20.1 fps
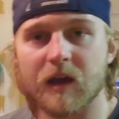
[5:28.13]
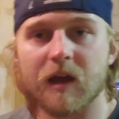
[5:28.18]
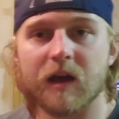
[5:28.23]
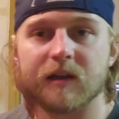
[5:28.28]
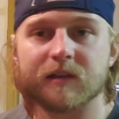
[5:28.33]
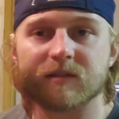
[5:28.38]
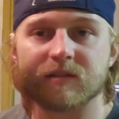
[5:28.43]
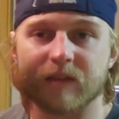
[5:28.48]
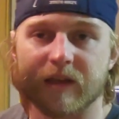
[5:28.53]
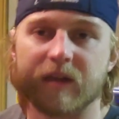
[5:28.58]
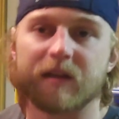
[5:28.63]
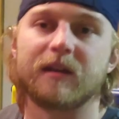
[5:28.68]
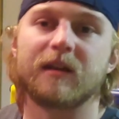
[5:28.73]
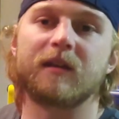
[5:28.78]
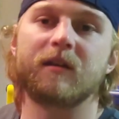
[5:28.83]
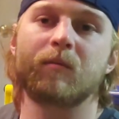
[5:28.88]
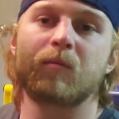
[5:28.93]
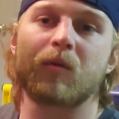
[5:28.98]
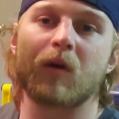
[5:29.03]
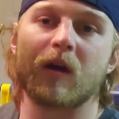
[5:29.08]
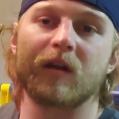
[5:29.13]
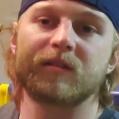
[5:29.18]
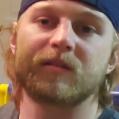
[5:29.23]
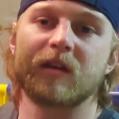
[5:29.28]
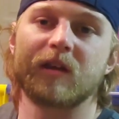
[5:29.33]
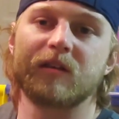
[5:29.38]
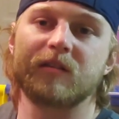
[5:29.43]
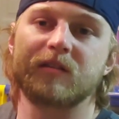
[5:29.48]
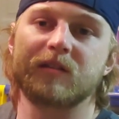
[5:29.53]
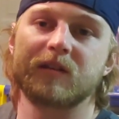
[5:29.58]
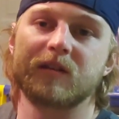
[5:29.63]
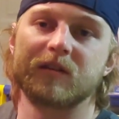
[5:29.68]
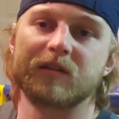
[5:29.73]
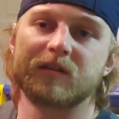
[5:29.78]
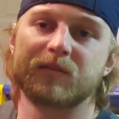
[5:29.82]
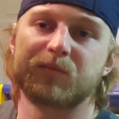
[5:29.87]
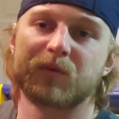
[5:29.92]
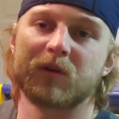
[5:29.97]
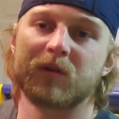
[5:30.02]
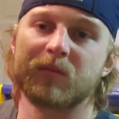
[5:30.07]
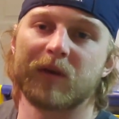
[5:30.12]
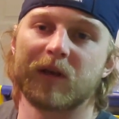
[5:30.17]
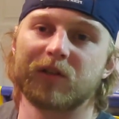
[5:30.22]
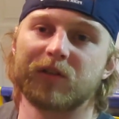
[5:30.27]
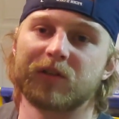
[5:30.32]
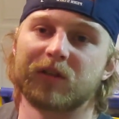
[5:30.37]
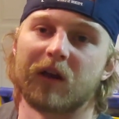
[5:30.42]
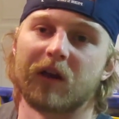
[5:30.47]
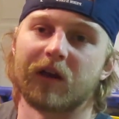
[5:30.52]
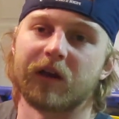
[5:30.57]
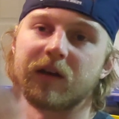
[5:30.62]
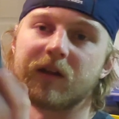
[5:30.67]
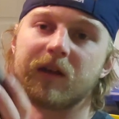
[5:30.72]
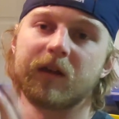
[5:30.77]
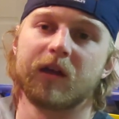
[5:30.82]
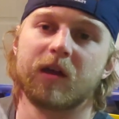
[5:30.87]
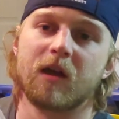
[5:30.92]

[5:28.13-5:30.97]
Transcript: uh, sanding process is pretty much done.